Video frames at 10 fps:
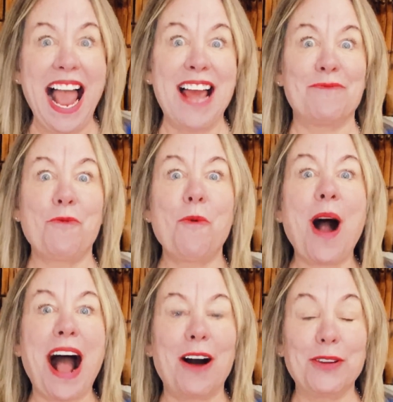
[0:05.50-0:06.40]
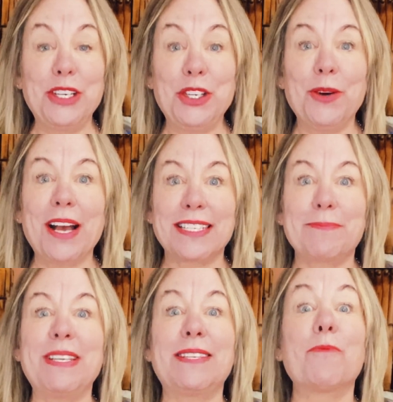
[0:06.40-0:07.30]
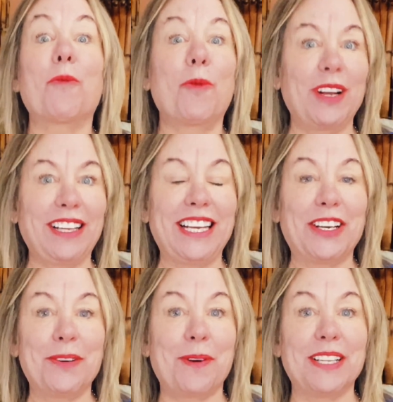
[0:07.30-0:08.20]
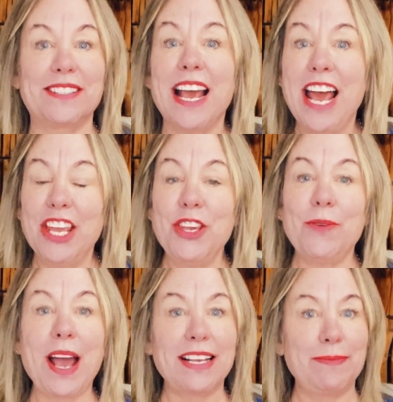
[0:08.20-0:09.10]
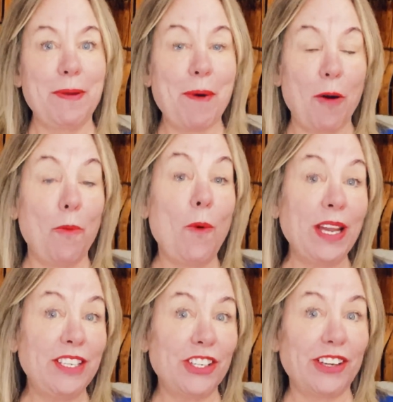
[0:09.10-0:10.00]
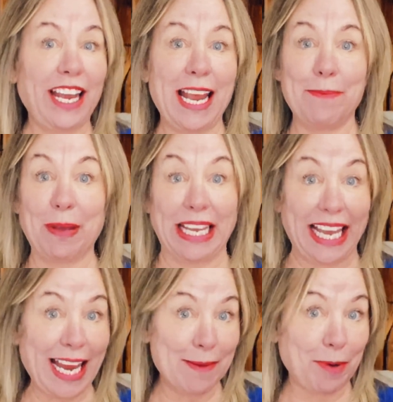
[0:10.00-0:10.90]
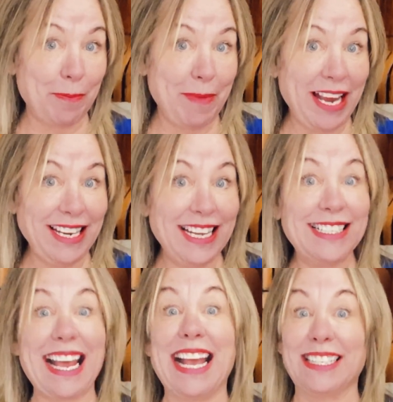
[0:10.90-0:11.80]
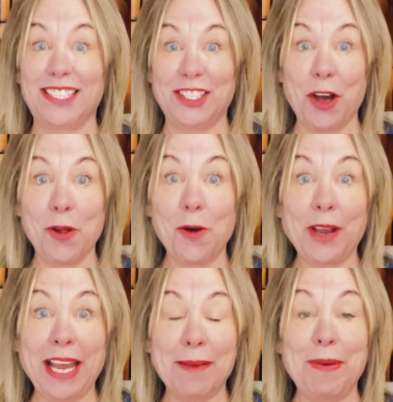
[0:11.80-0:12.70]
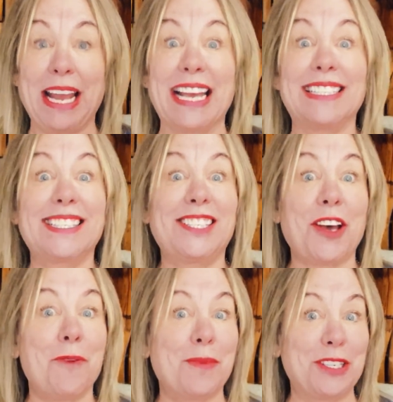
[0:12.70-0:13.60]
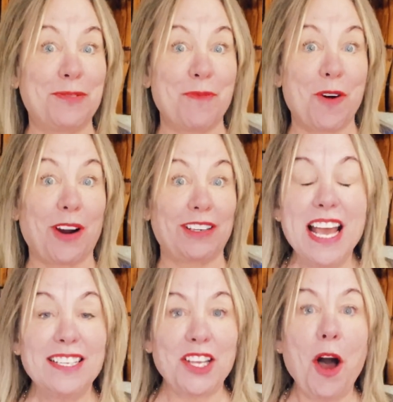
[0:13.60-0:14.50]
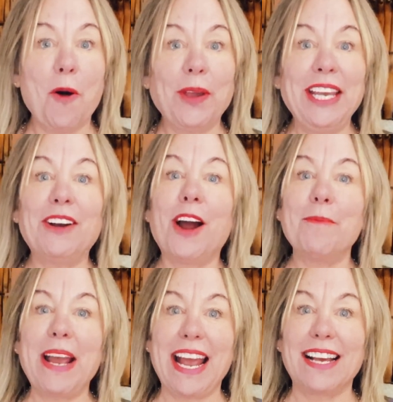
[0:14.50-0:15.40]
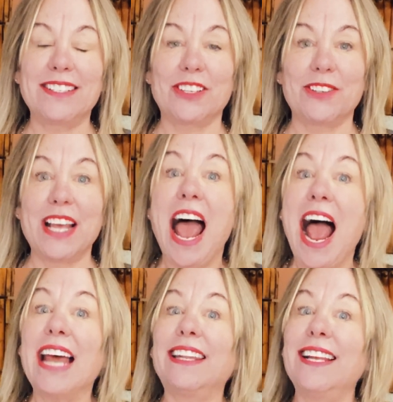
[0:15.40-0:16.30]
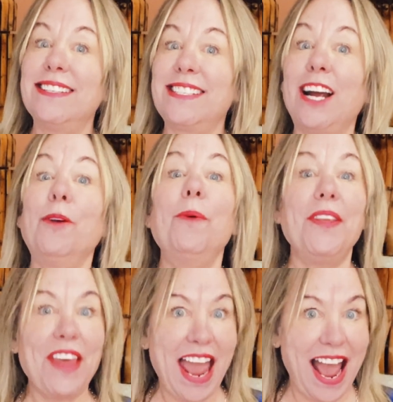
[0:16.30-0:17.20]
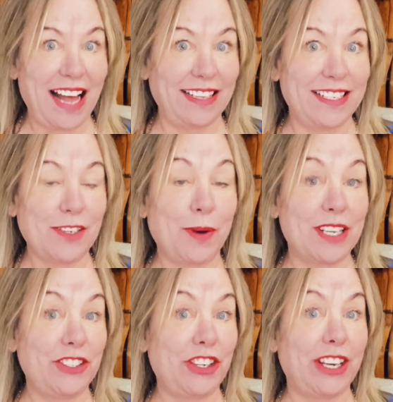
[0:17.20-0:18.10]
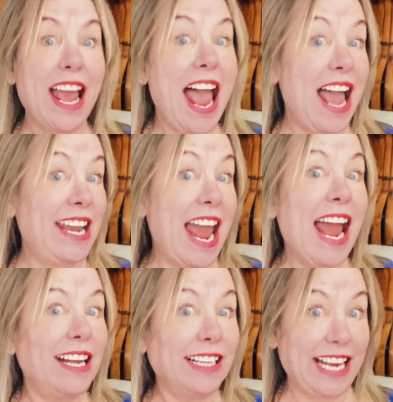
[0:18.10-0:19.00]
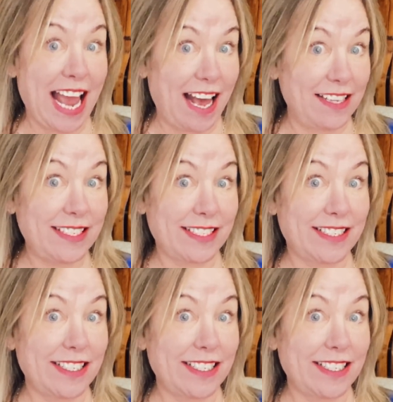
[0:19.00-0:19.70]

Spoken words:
And wow, did you ask me some really good ones. You asked me about winter camping, camper maintenance, and solo camping, and so much more. So here are my answers, and let's start with Allie's question. And Allie asks,